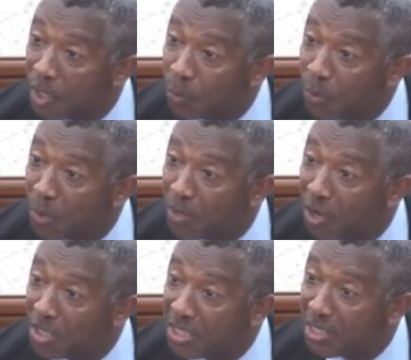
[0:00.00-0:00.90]
The people
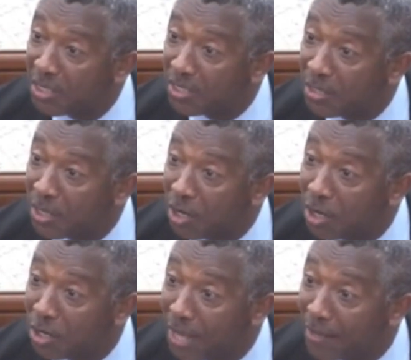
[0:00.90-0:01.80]
of Oistins
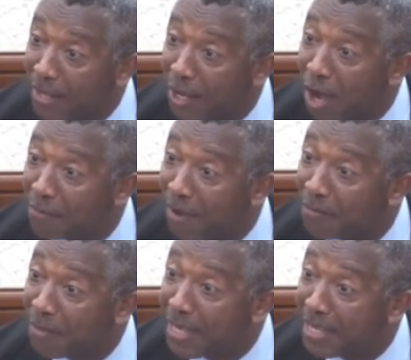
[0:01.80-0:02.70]
heard that they got
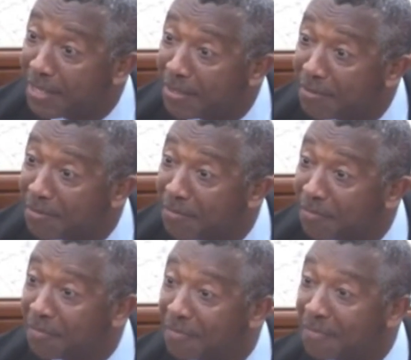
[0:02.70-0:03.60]
$5 million.